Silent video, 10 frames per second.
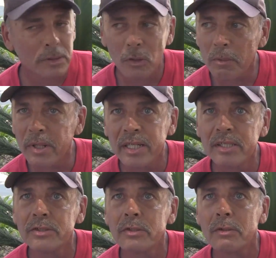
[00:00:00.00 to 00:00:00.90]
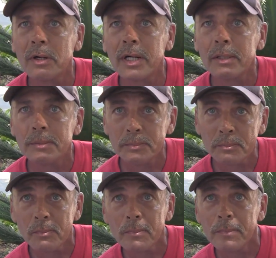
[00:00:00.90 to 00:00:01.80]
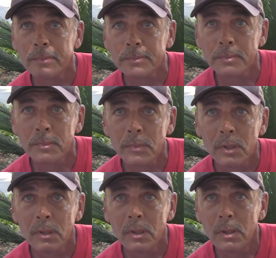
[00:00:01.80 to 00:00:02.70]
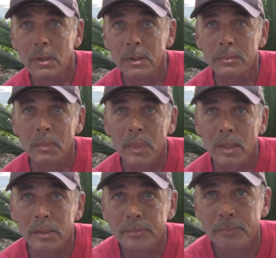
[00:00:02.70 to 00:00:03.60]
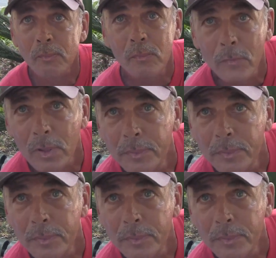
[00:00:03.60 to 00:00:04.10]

No, my kids are doing all right. Thank you very much for talking to